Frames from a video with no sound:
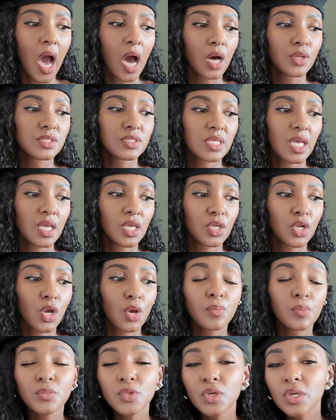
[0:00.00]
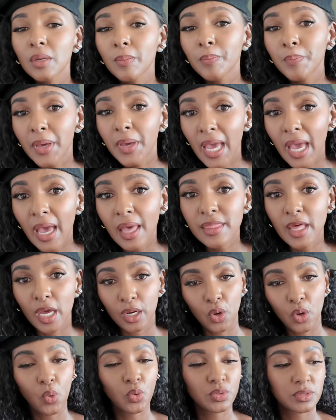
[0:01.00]
I would say you know you could pair
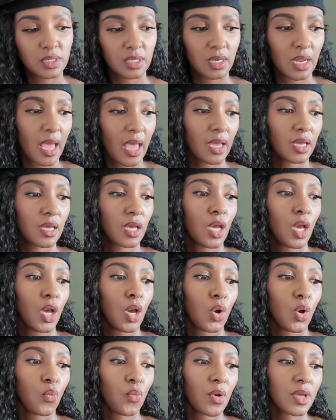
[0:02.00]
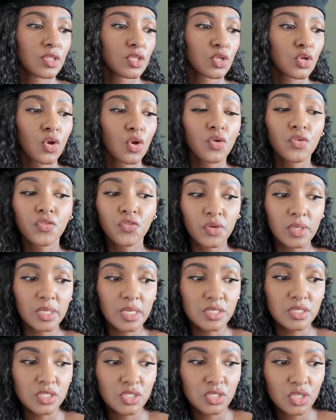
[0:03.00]
that halter neck with you know
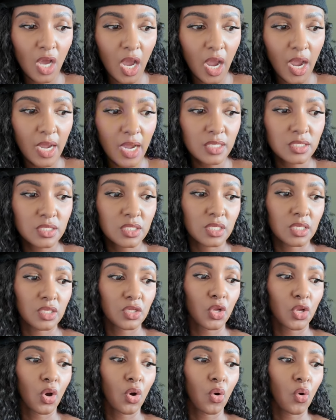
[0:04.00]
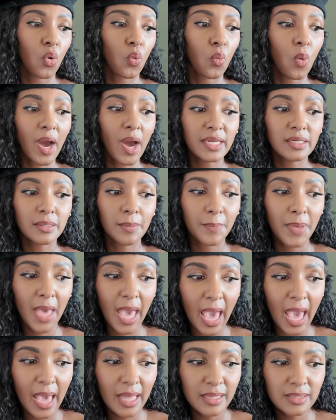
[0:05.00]
fuller skirt you know or wider
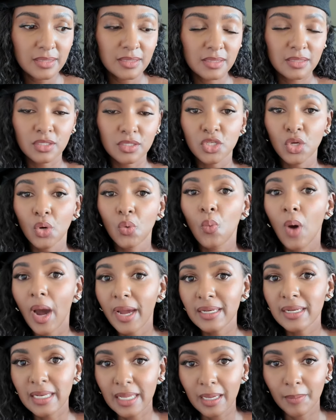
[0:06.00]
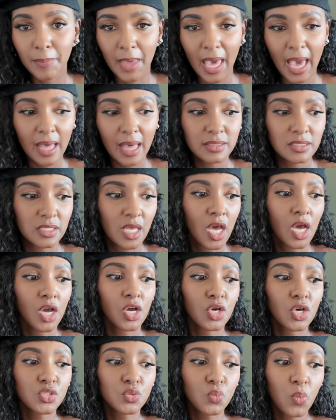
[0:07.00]
pants you know wide leg pants
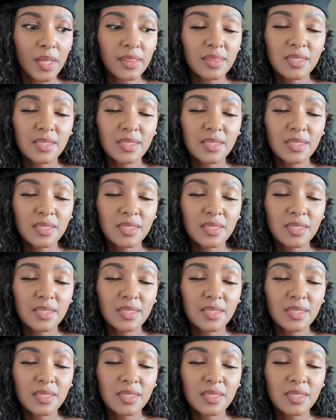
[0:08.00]
because what